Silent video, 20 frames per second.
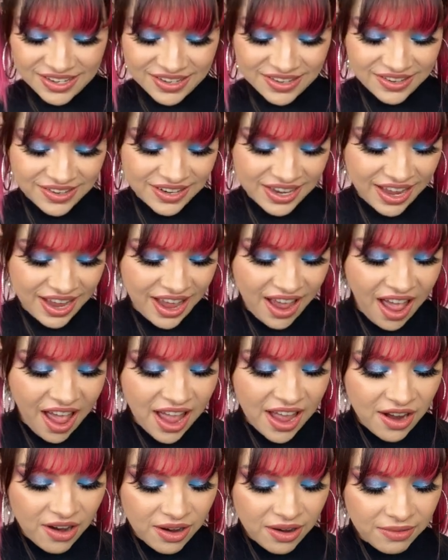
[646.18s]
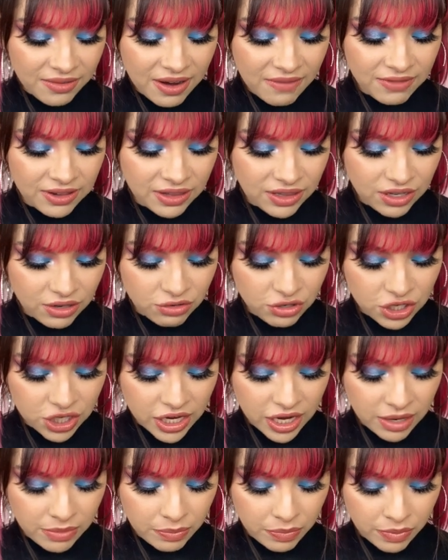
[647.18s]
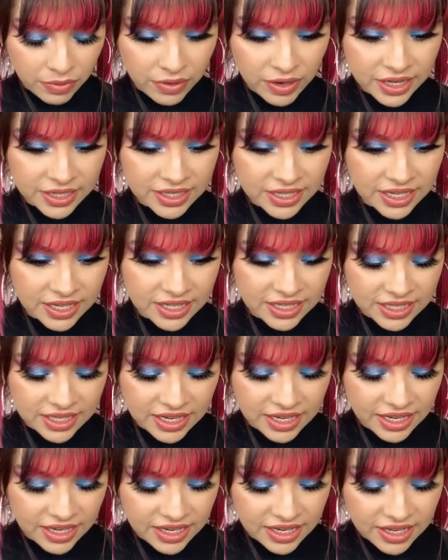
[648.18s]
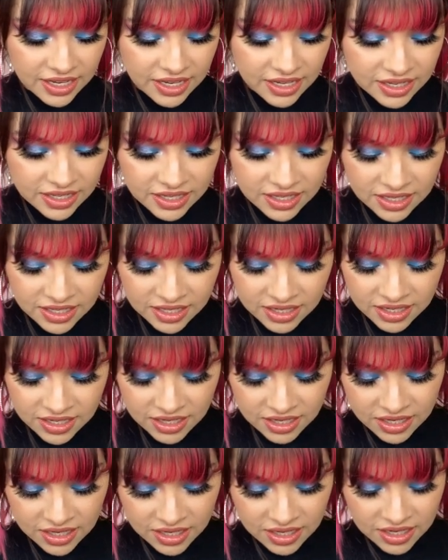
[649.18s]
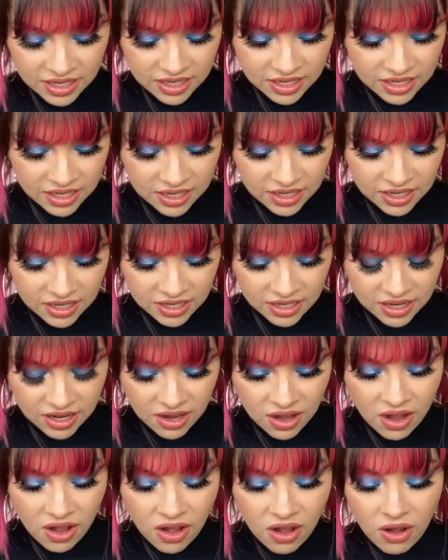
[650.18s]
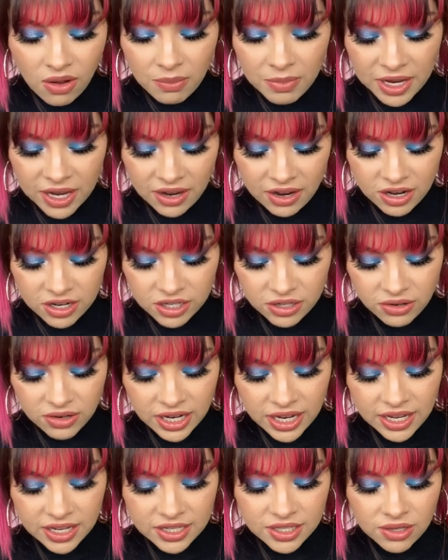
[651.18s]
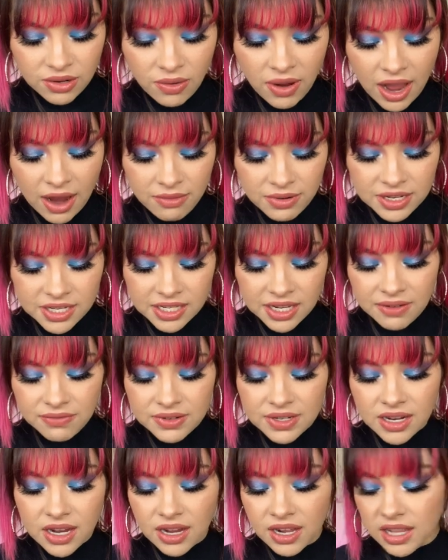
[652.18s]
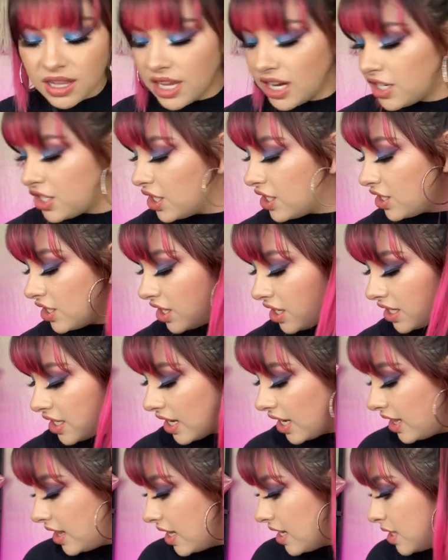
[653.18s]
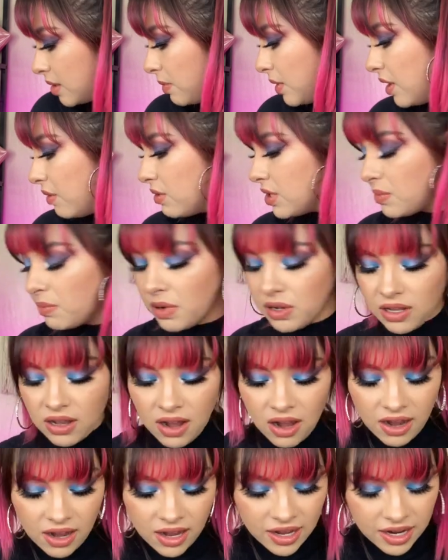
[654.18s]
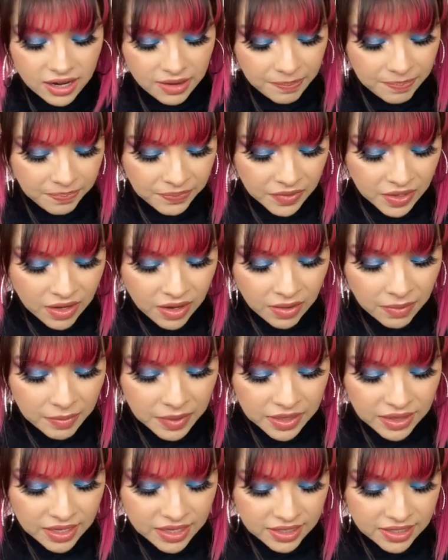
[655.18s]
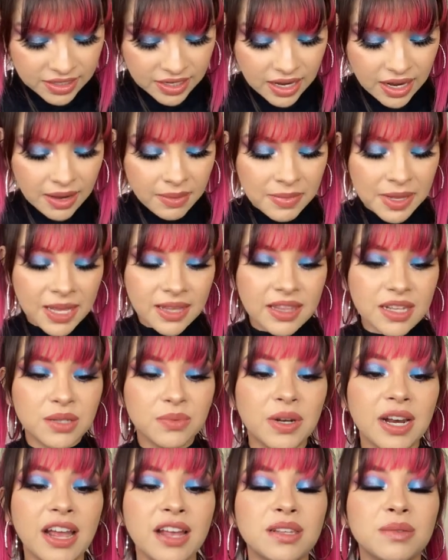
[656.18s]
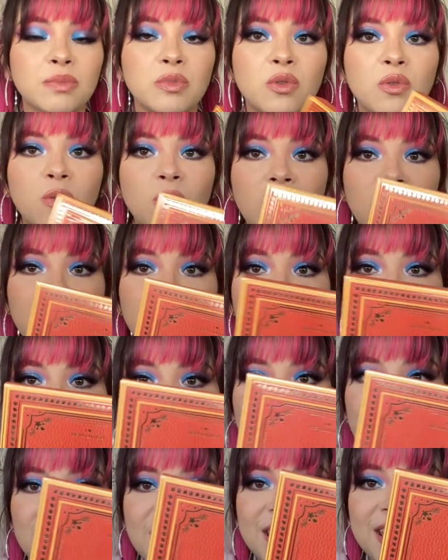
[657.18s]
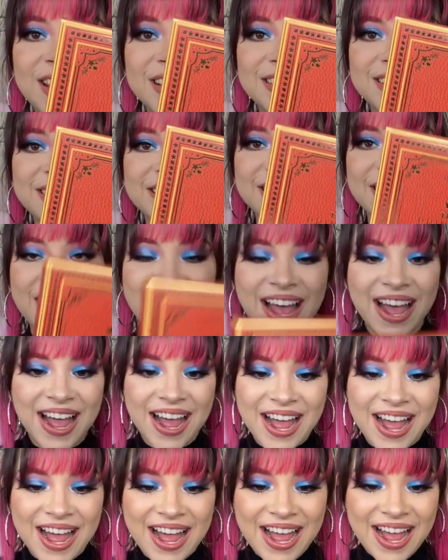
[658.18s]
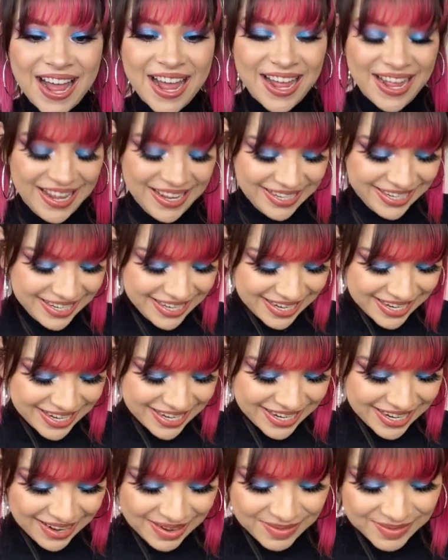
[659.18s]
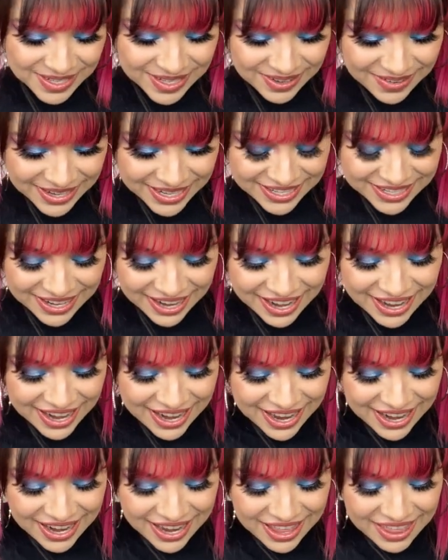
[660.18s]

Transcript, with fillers: Okay, iHeartRevolution Princesses. Oh my gosh, okay, so I received a collection just like this, but it was Milan. But this time, like this one has Moana on it. I'm so excited.